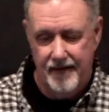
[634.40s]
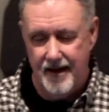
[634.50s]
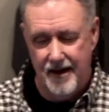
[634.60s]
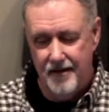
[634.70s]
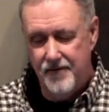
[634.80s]

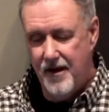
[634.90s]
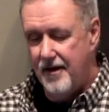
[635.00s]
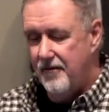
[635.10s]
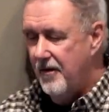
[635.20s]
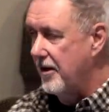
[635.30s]
kind of
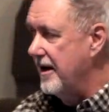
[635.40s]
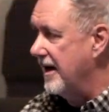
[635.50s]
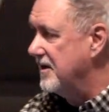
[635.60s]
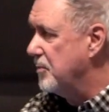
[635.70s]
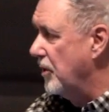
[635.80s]
not a very
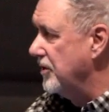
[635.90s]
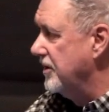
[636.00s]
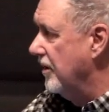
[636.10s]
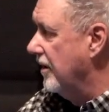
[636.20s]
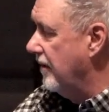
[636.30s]
nice
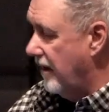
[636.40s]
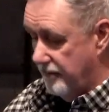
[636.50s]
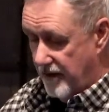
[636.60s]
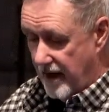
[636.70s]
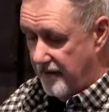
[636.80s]
person or uh,
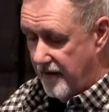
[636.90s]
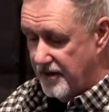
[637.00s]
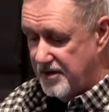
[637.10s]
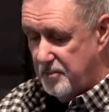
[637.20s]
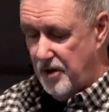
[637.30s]
not a
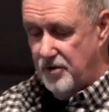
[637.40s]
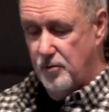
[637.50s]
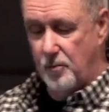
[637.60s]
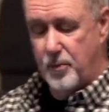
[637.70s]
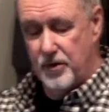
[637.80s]
very
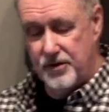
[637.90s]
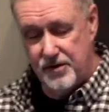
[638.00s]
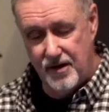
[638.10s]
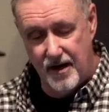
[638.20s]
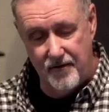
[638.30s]
spiritual
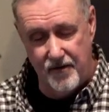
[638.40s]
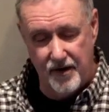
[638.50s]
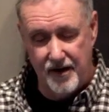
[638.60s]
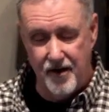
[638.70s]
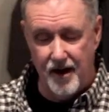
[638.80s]
person, not a
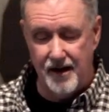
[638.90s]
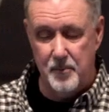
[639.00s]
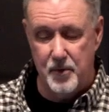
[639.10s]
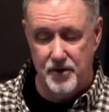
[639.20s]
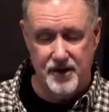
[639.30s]
very godly
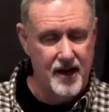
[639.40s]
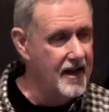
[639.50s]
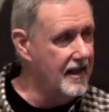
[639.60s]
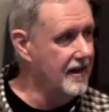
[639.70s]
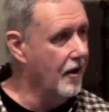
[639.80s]
person,
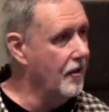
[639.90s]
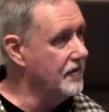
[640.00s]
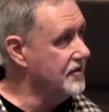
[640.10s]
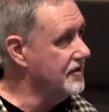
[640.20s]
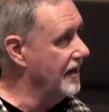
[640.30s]
and all of
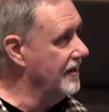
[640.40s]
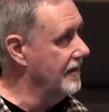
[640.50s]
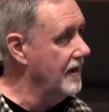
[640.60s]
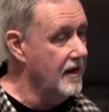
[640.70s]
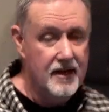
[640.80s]
a
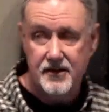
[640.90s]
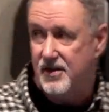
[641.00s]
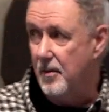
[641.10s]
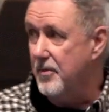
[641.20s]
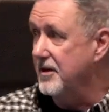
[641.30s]
sudden
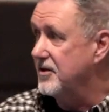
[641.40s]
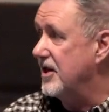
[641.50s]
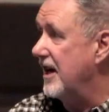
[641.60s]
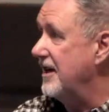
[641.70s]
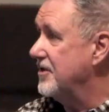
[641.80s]
something
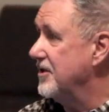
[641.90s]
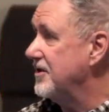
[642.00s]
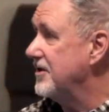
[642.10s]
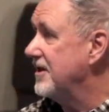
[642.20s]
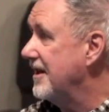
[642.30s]

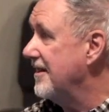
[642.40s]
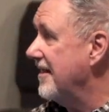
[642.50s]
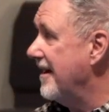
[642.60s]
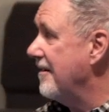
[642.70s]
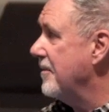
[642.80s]
changes in
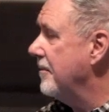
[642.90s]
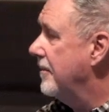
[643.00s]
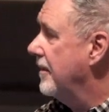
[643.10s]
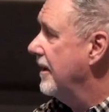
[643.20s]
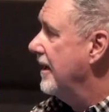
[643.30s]
them?
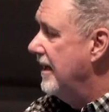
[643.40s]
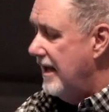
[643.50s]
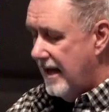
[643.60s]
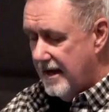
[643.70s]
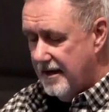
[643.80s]

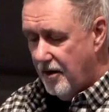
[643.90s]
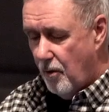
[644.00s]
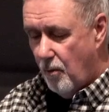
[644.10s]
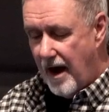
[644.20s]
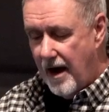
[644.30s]
and you
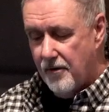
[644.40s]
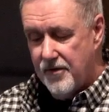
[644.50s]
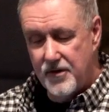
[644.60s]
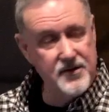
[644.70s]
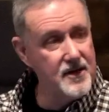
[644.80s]
go, wow,
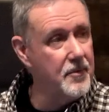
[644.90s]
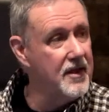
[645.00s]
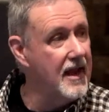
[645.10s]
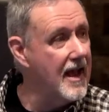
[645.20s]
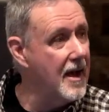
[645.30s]
there's
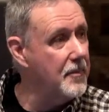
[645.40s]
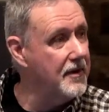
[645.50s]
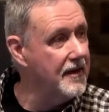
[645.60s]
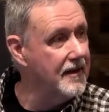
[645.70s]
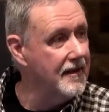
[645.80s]
something
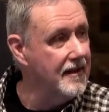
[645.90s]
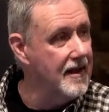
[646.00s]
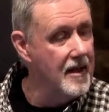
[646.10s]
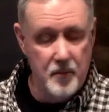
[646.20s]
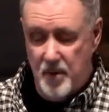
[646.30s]
happening.
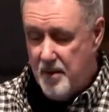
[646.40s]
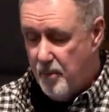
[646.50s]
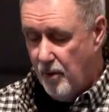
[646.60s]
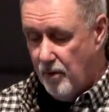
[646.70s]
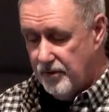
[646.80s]

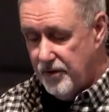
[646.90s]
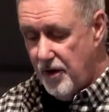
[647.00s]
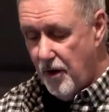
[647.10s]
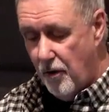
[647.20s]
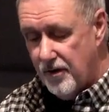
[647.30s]
People
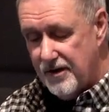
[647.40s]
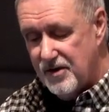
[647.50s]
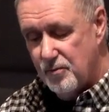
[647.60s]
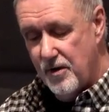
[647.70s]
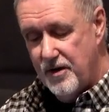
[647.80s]

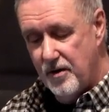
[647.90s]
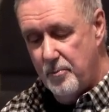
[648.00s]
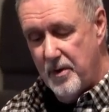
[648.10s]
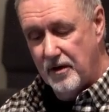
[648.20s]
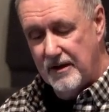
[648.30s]
notice when you're
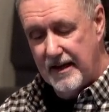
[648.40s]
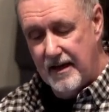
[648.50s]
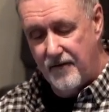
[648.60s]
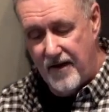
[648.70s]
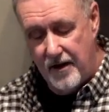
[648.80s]

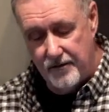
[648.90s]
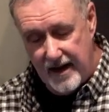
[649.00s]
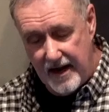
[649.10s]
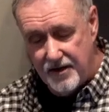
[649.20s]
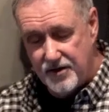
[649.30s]
building a
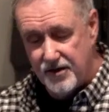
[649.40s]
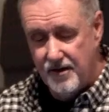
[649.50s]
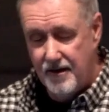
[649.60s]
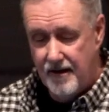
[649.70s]
foundation.